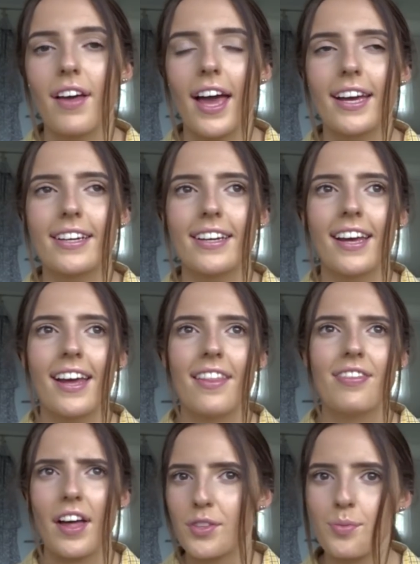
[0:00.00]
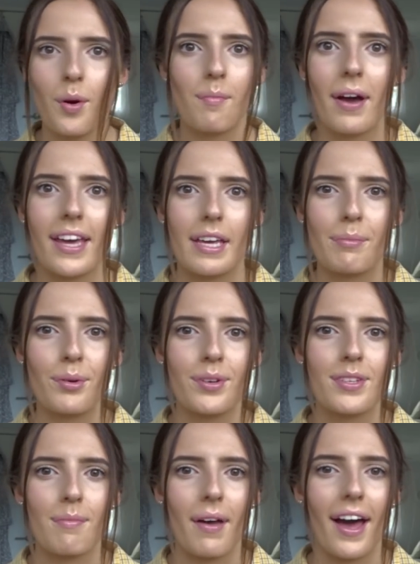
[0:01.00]
And that's what my
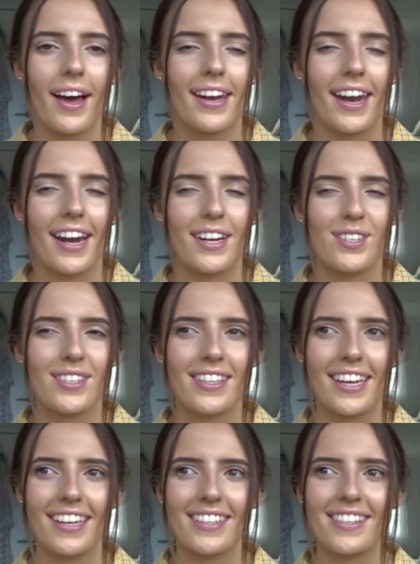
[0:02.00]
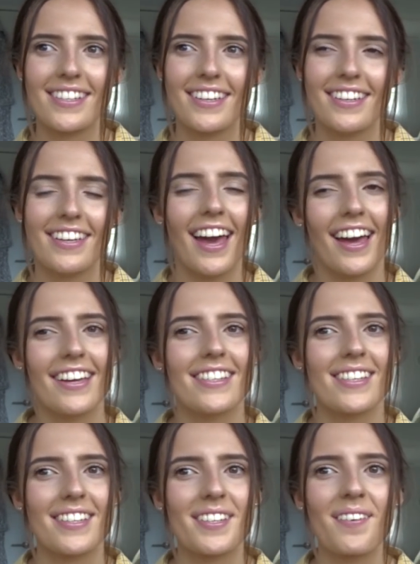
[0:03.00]
ebook's about. And I just think it's, yeah,
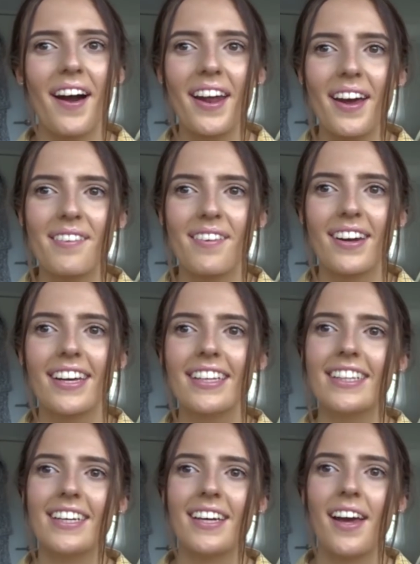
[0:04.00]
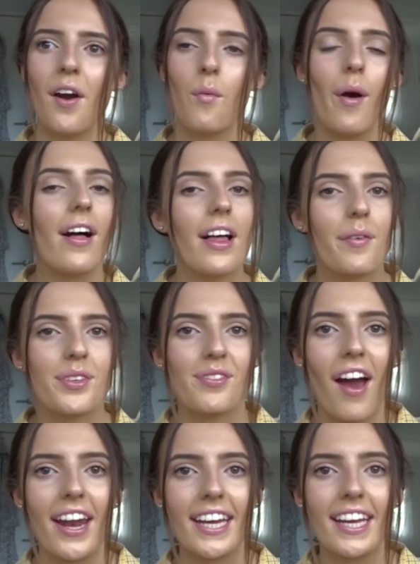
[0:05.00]
it's quite ironic that while I was
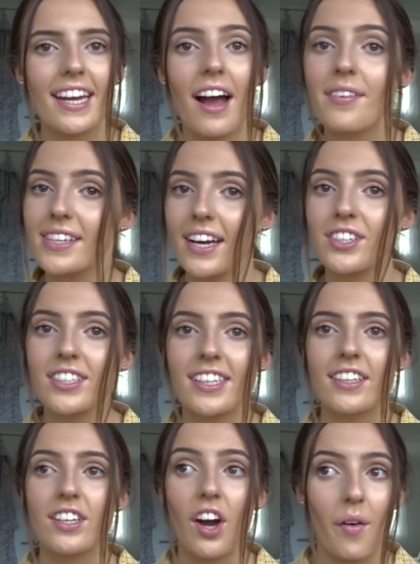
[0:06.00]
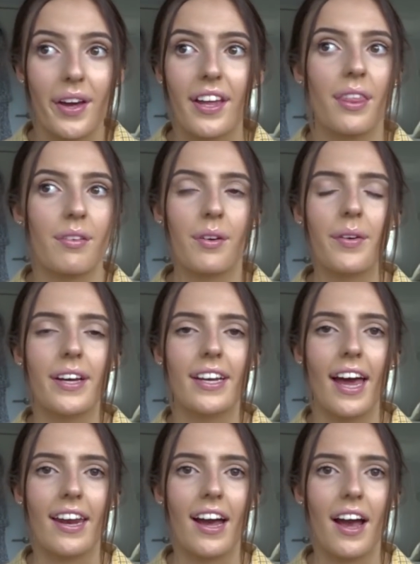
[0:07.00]
writing it, I was actually going through it
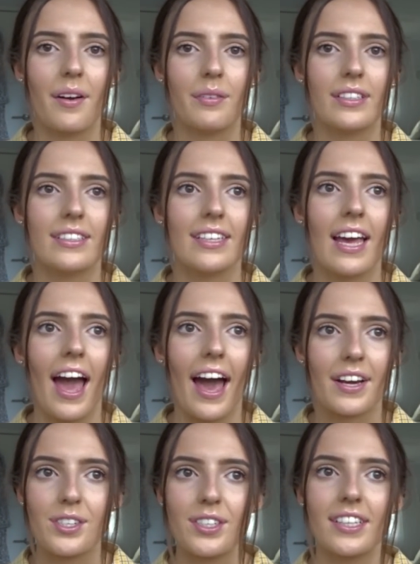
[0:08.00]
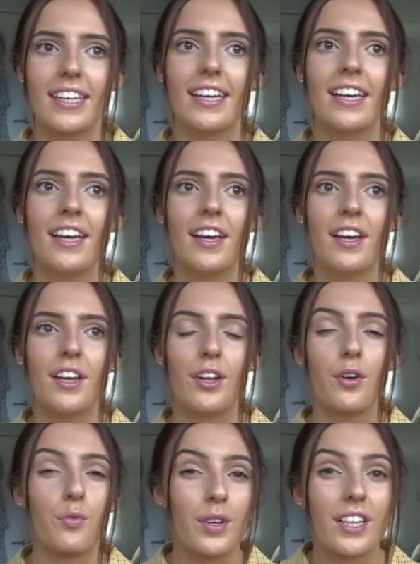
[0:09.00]
and I was actually, you
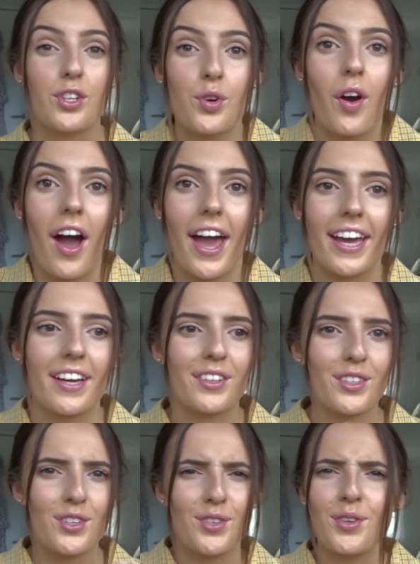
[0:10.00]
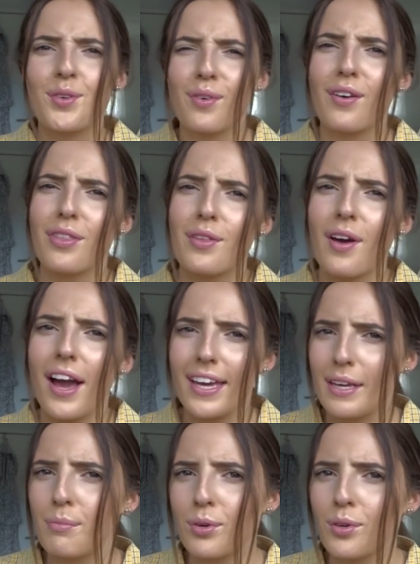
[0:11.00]
know, really trying to do what the
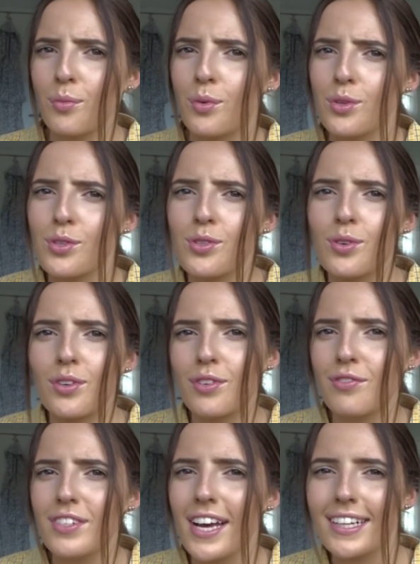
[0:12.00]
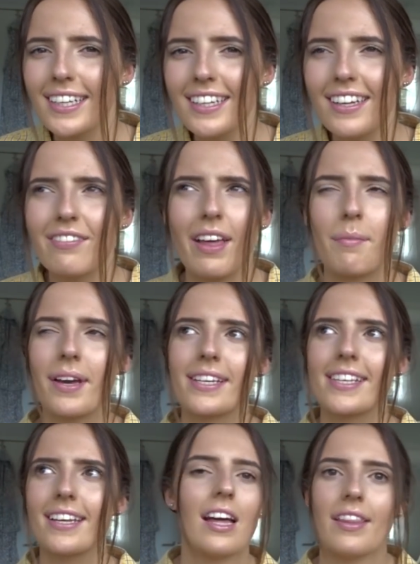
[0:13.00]
ebook was sort of telling, if that makes
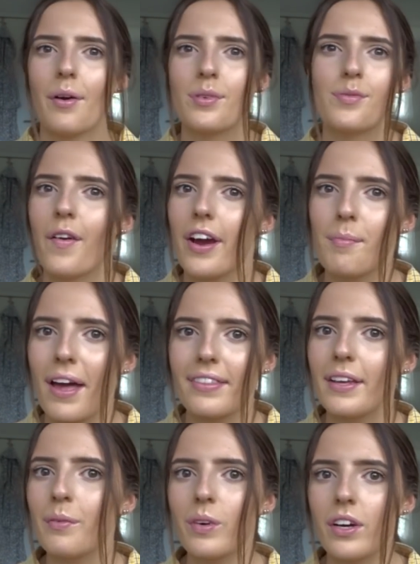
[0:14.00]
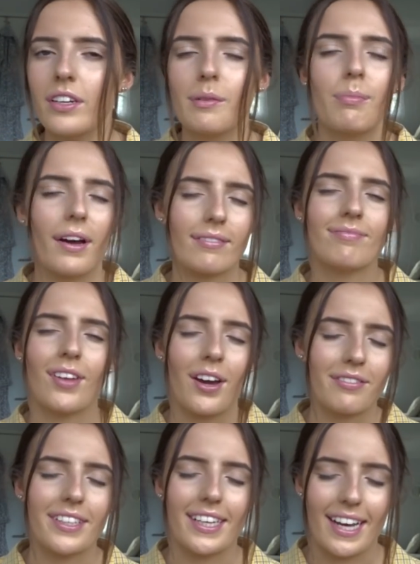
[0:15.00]
sense. That was very badly worded, but
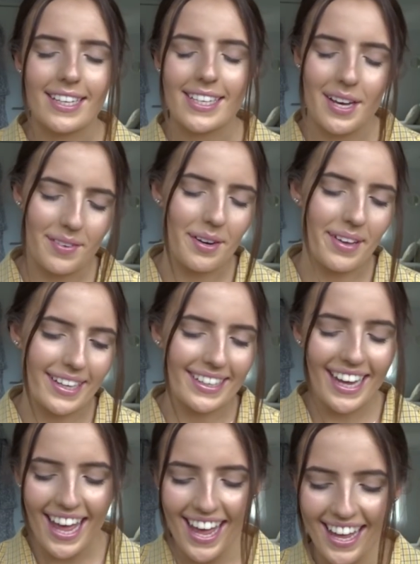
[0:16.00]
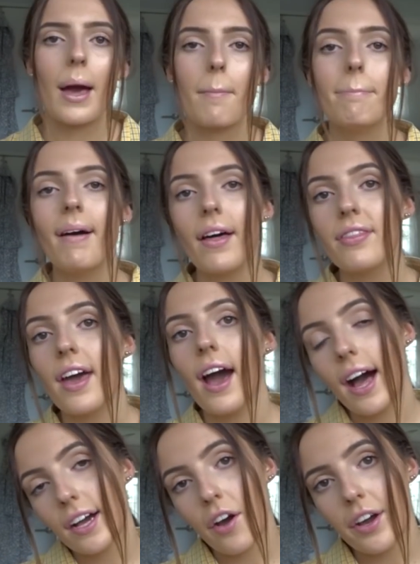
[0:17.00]
hopefully you guys get what I mean. But there
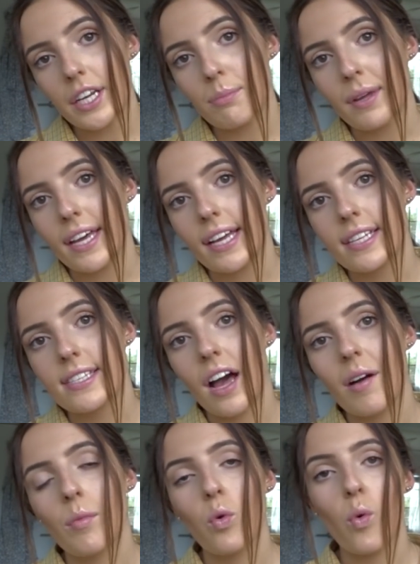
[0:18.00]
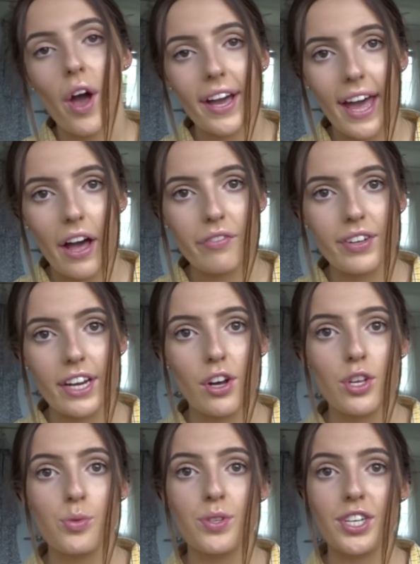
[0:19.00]
are going to be some workout
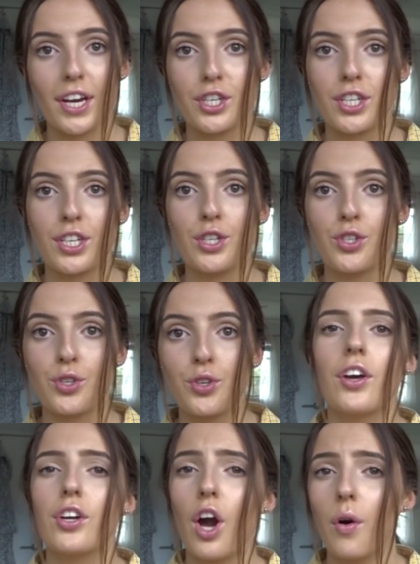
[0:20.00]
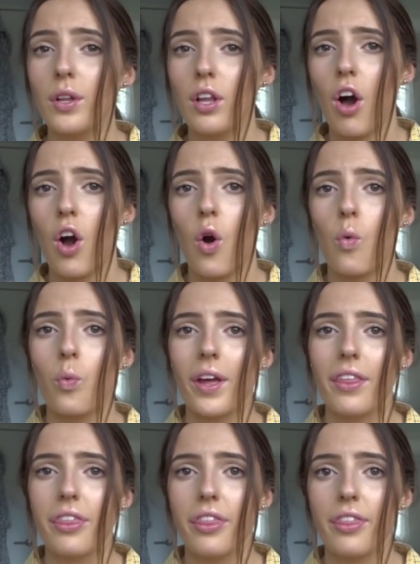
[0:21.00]
videos which actually do go along
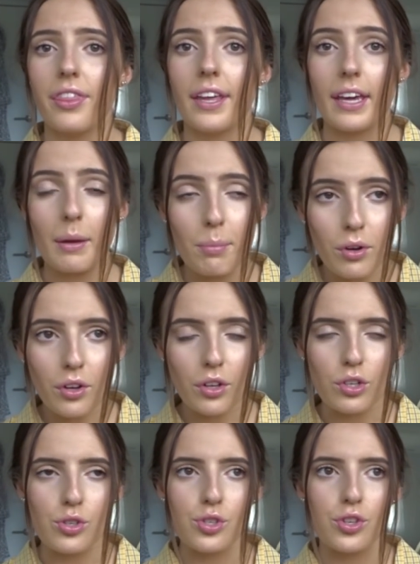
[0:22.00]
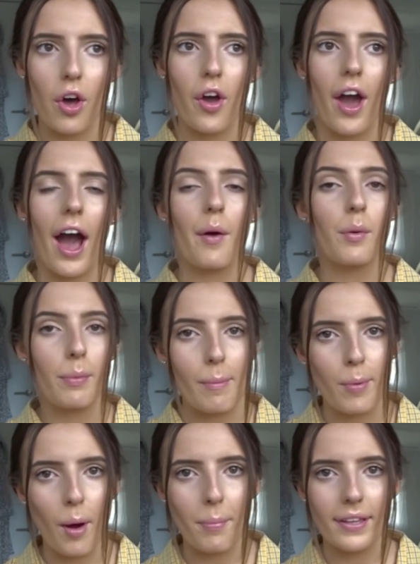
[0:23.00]
with the ebook. So I will be
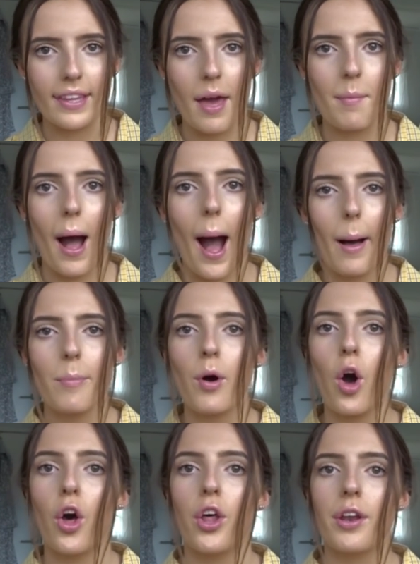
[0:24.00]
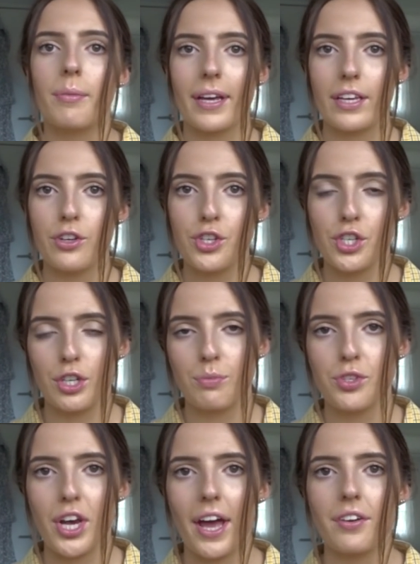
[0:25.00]
popping them up on my YouTube
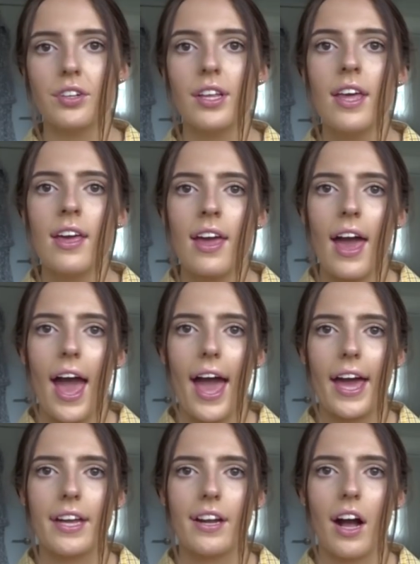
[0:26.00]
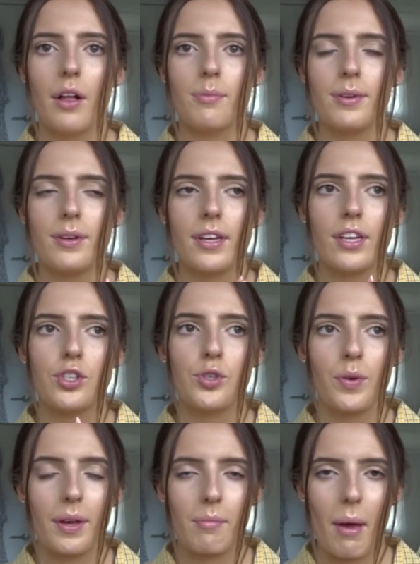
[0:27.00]
channel and I'll be
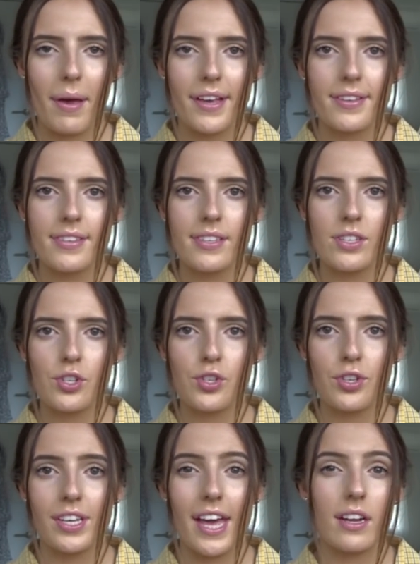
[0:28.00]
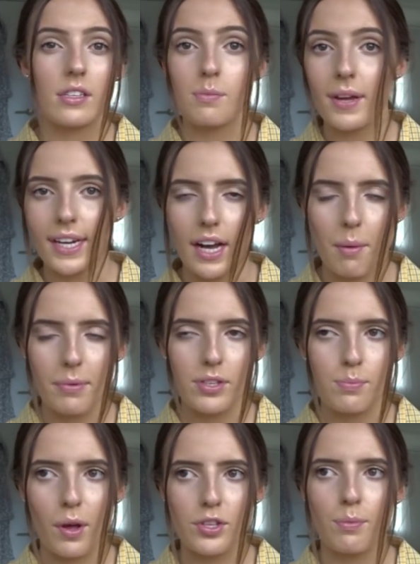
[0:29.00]
doing my best to get as many up as
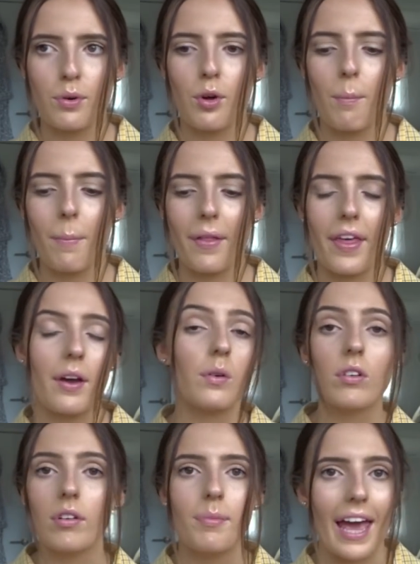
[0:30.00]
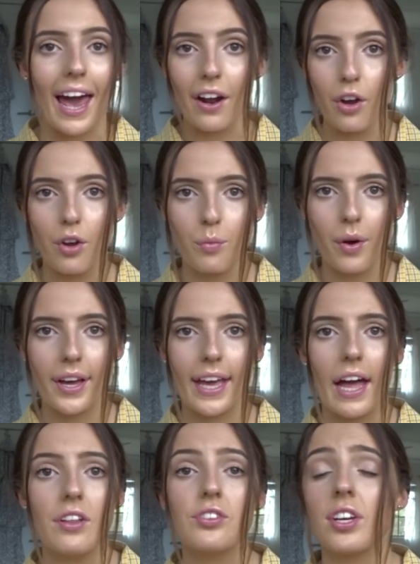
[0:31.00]
possible, but they will all be at home workouts.